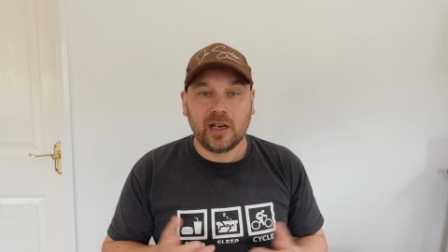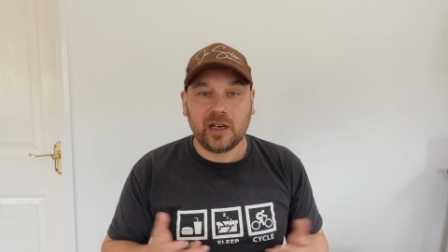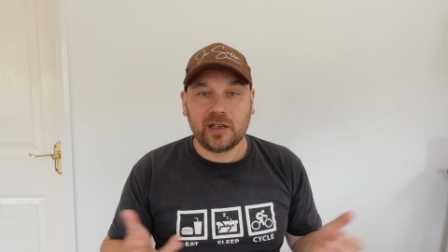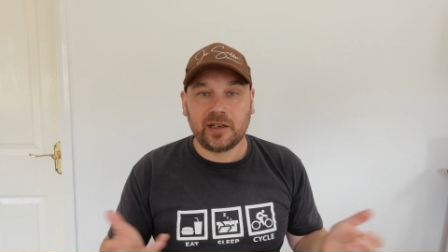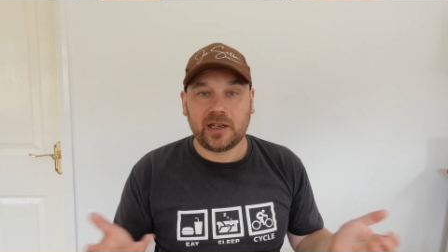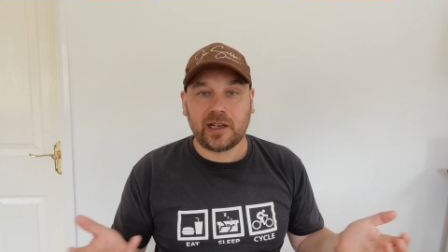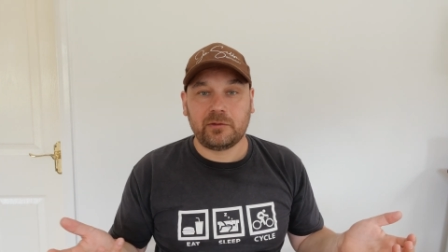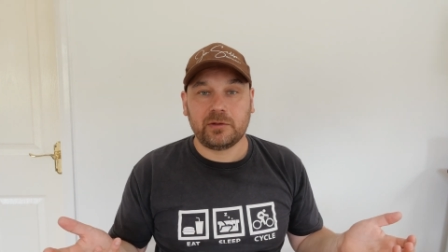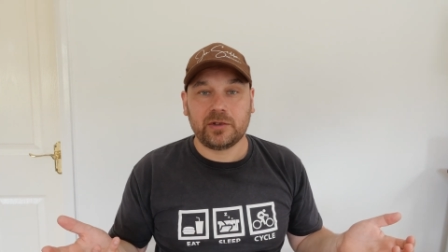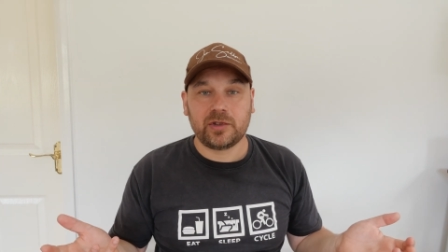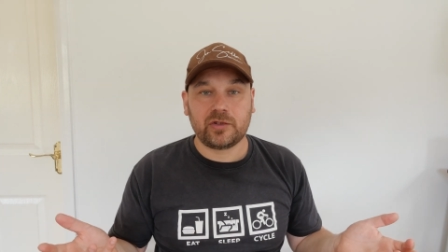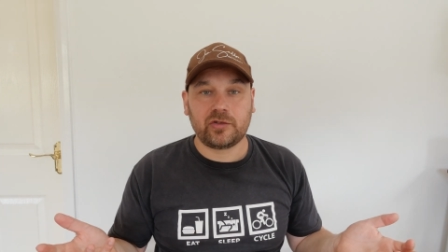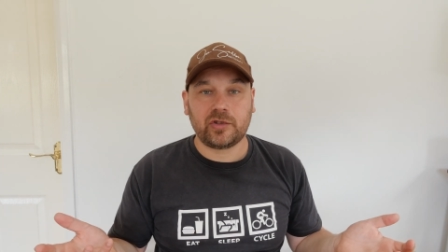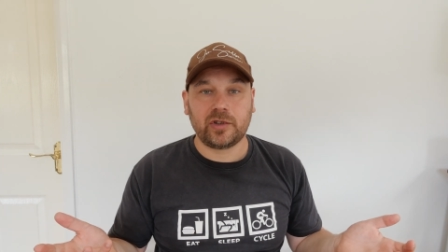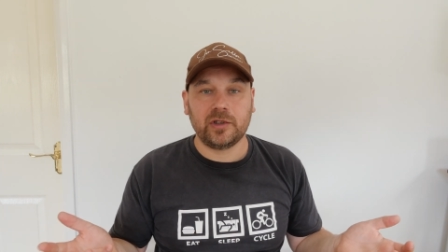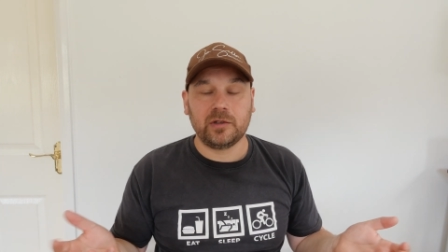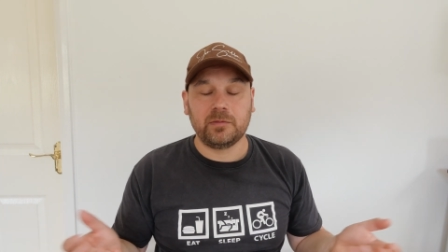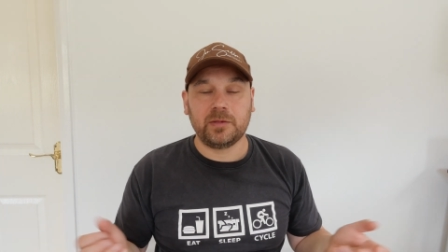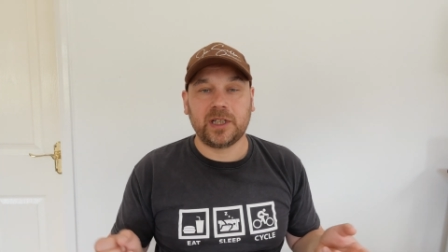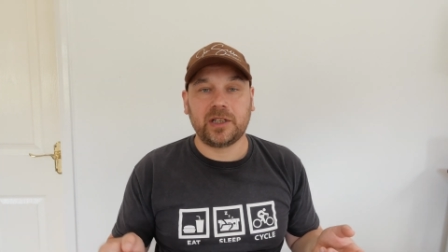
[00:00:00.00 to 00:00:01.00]
and that was
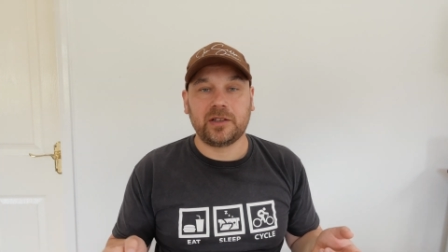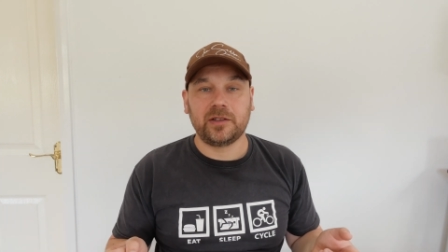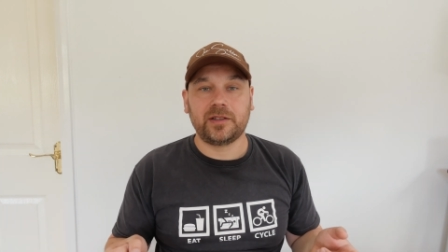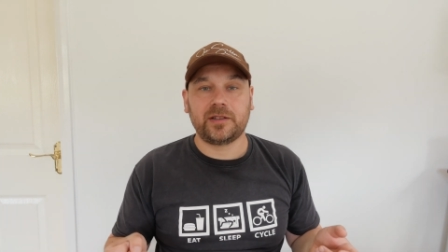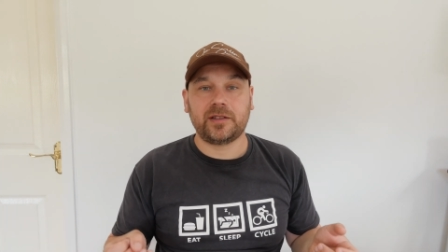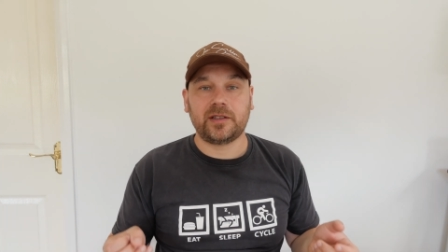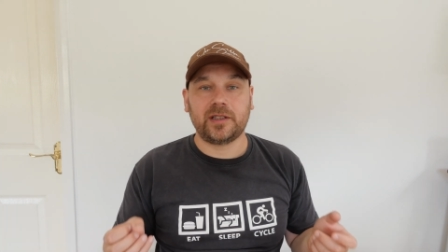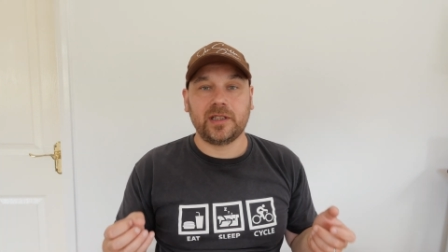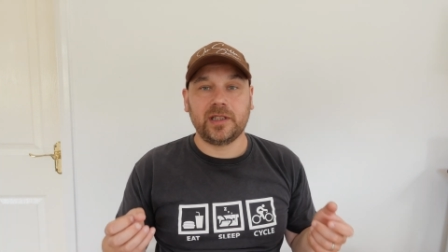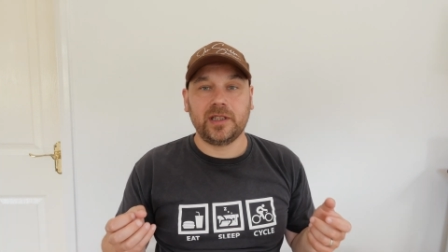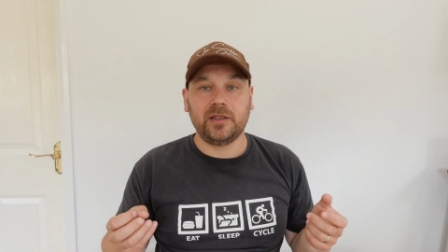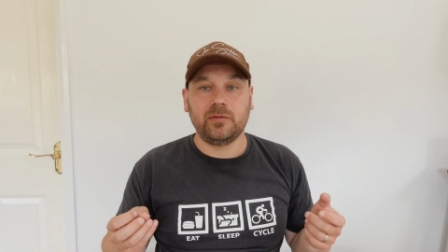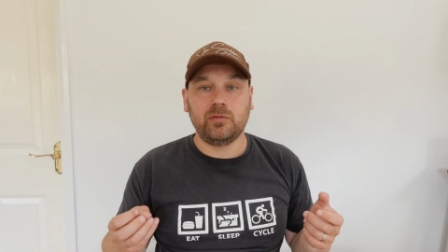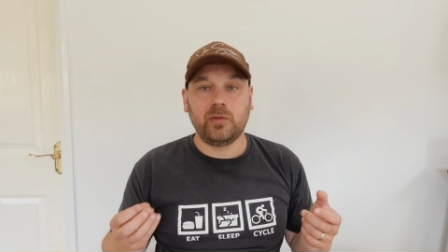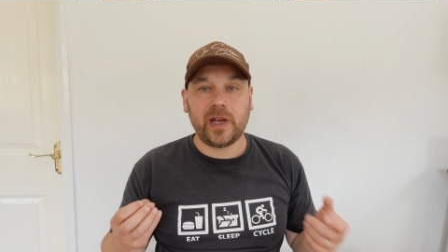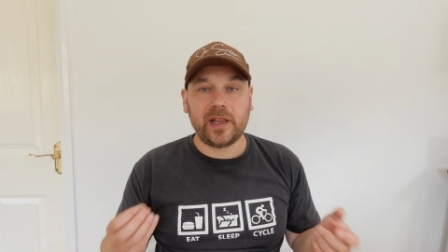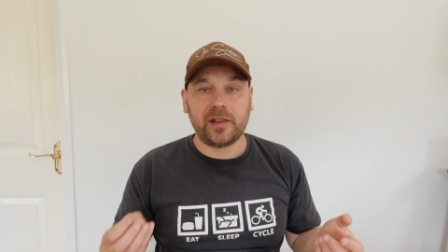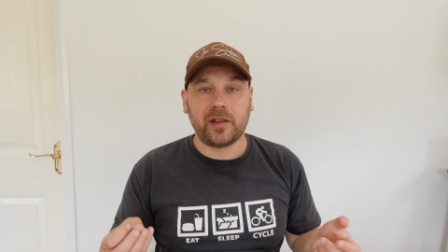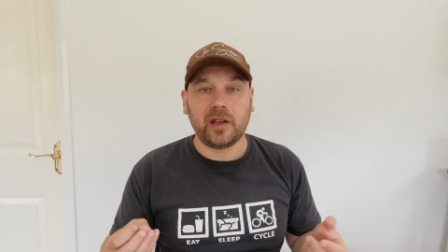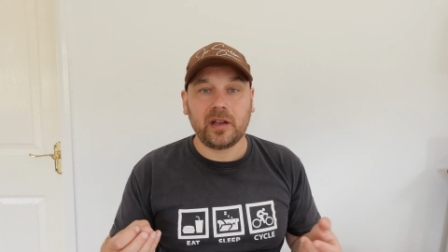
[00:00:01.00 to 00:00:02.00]
true because the
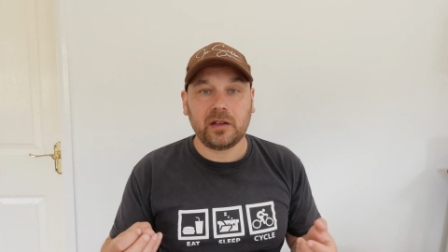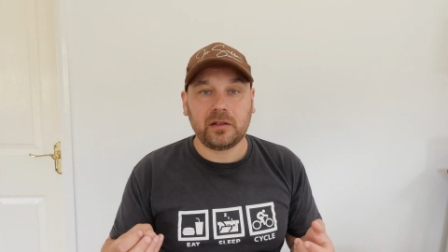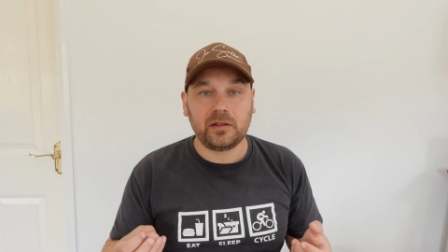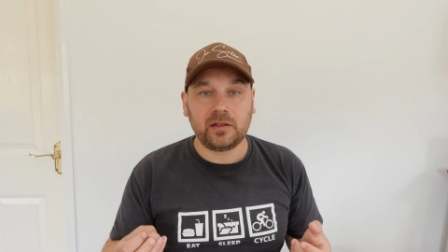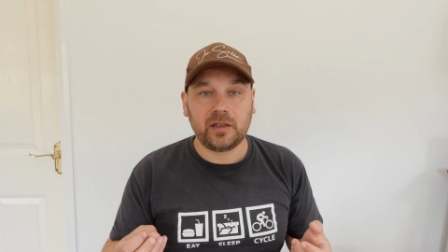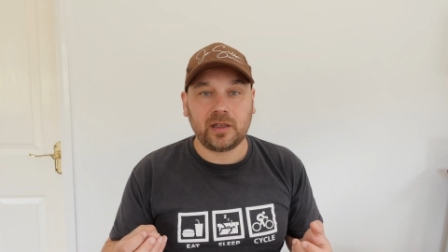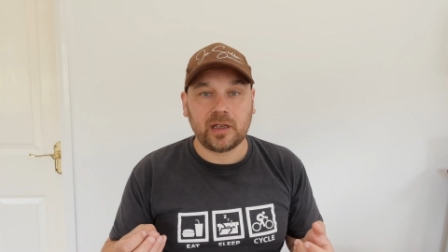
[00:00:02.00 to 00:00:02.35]
weather